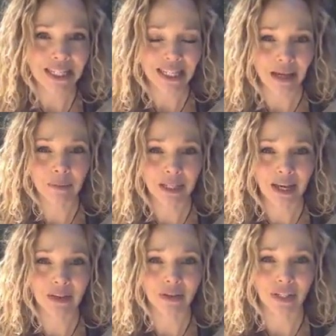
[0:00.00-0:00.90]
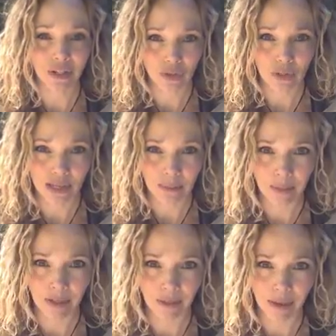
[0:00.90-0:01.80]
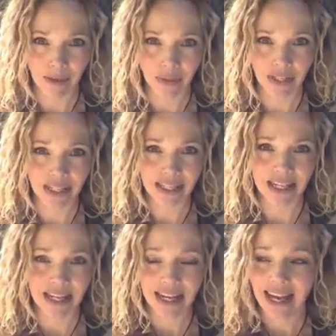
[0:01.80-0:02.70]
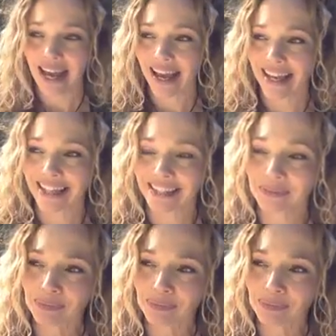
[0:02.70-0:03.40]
to come together and do something about this. And